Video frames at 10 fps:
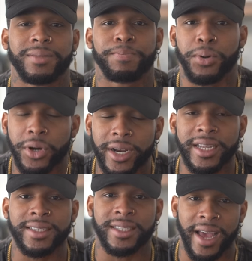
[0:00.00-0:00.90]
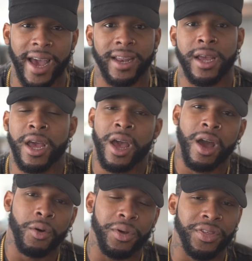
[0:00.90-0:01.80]
pretty sad
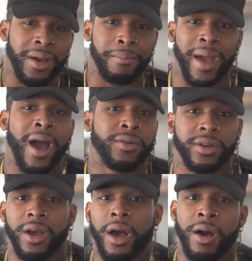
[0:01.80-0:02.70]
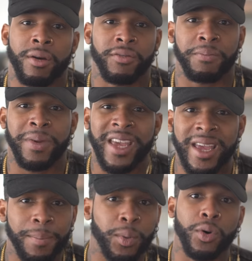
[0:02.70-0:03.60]
with the amount of
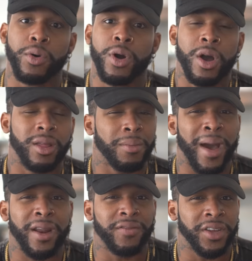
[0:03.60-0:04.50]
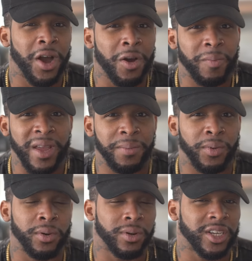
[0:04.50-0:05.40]
people, the amount of young
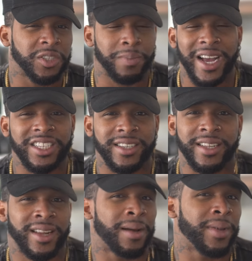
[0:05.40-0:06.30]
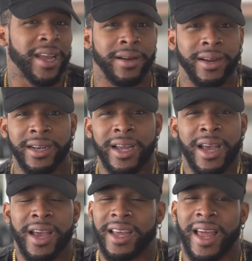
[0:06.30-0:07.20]
people especially that I'm hearing
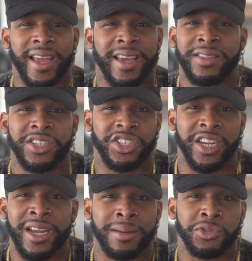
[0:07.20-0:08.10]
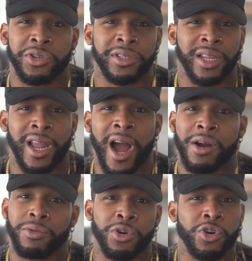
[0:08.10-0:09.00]
like in the gyms or in the
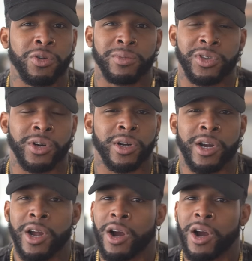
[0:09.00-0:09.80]
locker rooms or